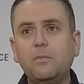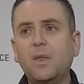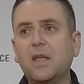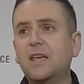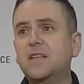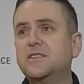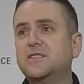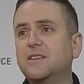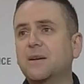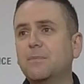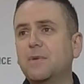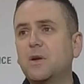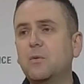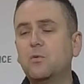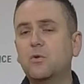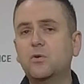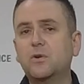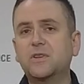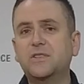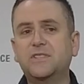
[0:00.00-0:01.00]
It's something
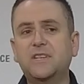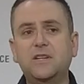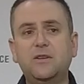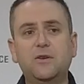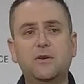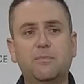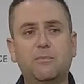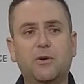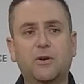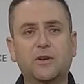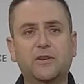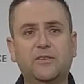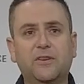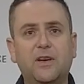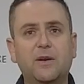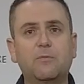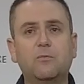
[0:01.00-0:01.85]
we'll continue to monitor.